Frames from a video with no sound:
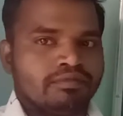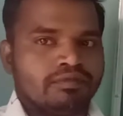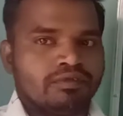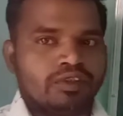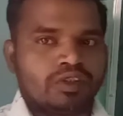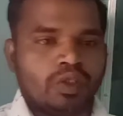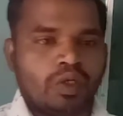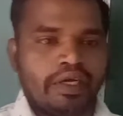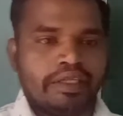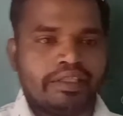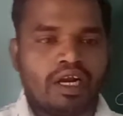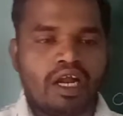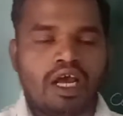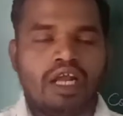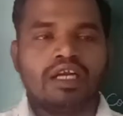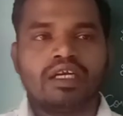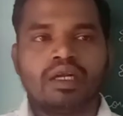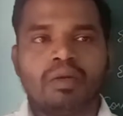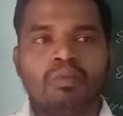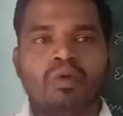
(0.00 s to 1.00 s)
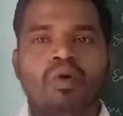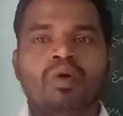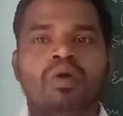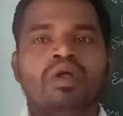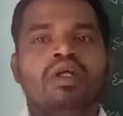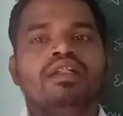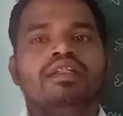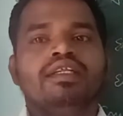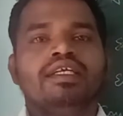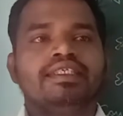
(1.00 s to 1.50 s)
So ethanol remove
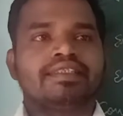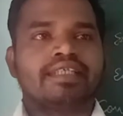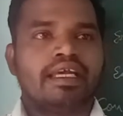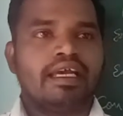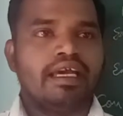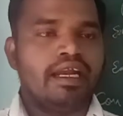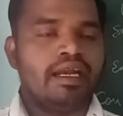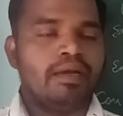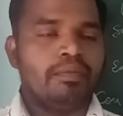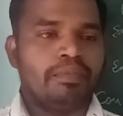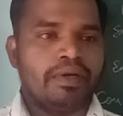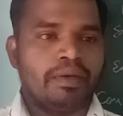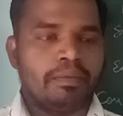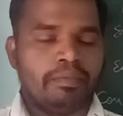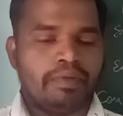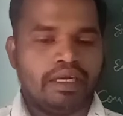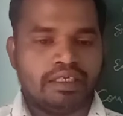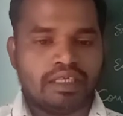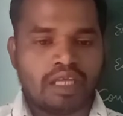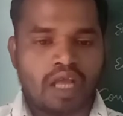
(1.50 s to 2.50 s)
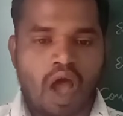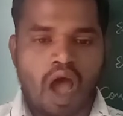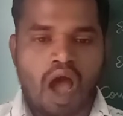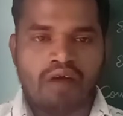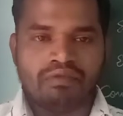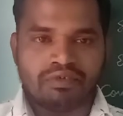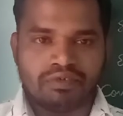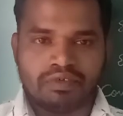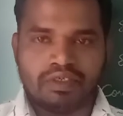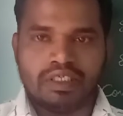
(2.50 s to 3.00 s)
this green pigment.
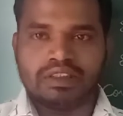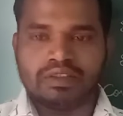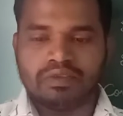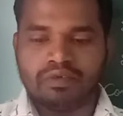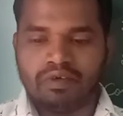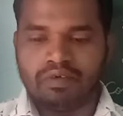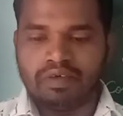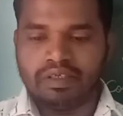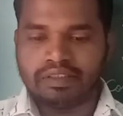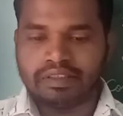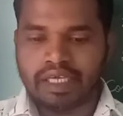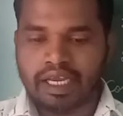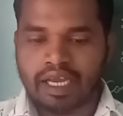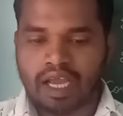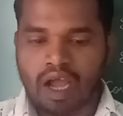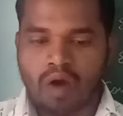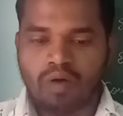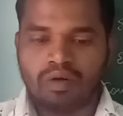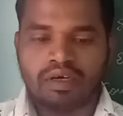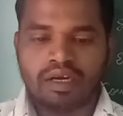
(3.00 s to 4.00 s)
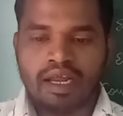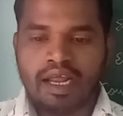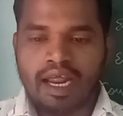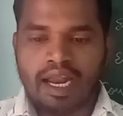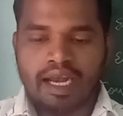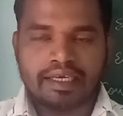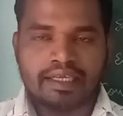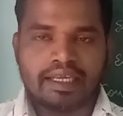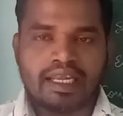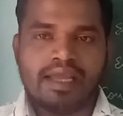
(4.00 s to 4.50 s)
Afterwards we will take out
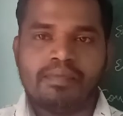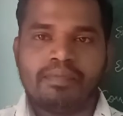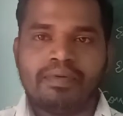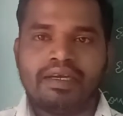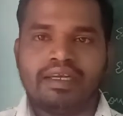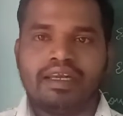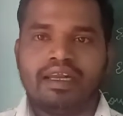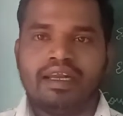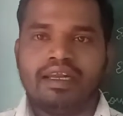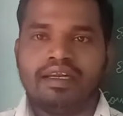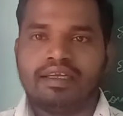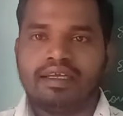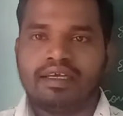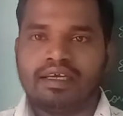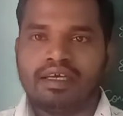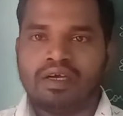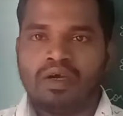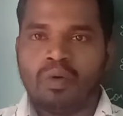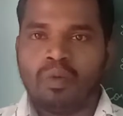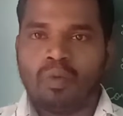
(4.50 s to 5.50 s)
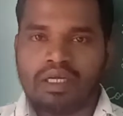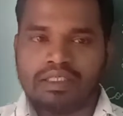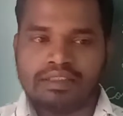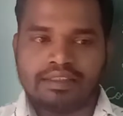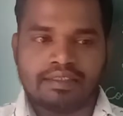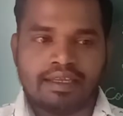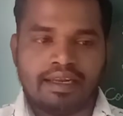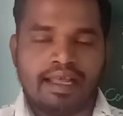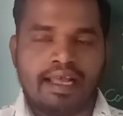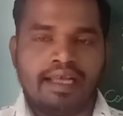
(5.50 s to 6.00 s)
and keep it in the
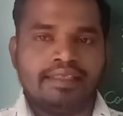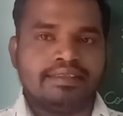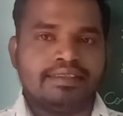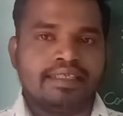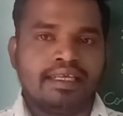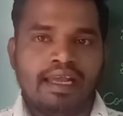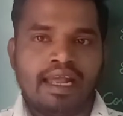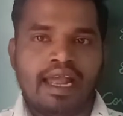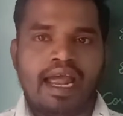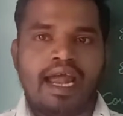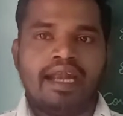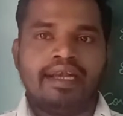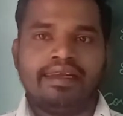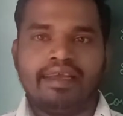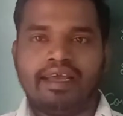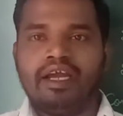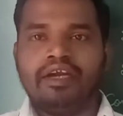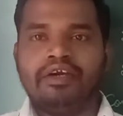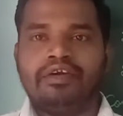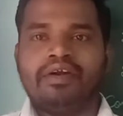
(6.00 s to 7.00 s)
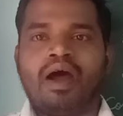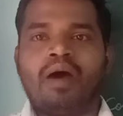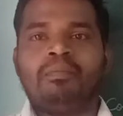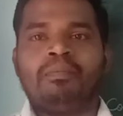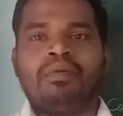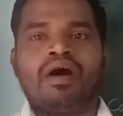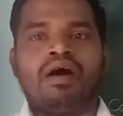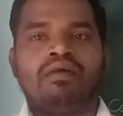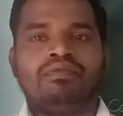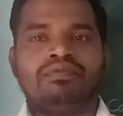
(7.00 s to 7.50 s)
watch glass, add a
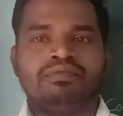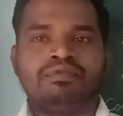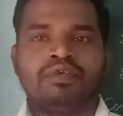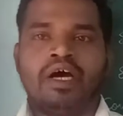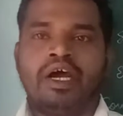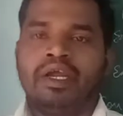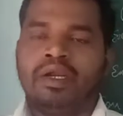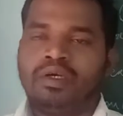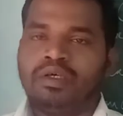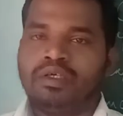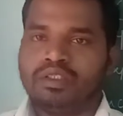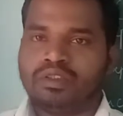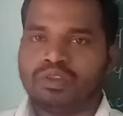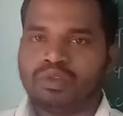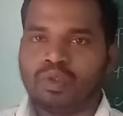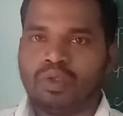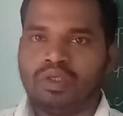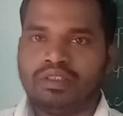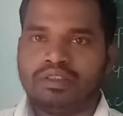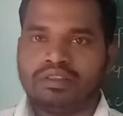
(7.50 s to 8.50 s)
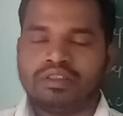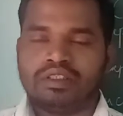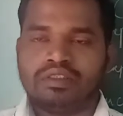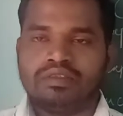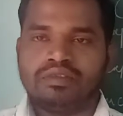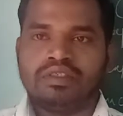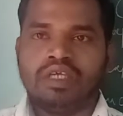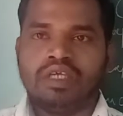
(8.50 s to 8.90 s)
drop of iodine solution.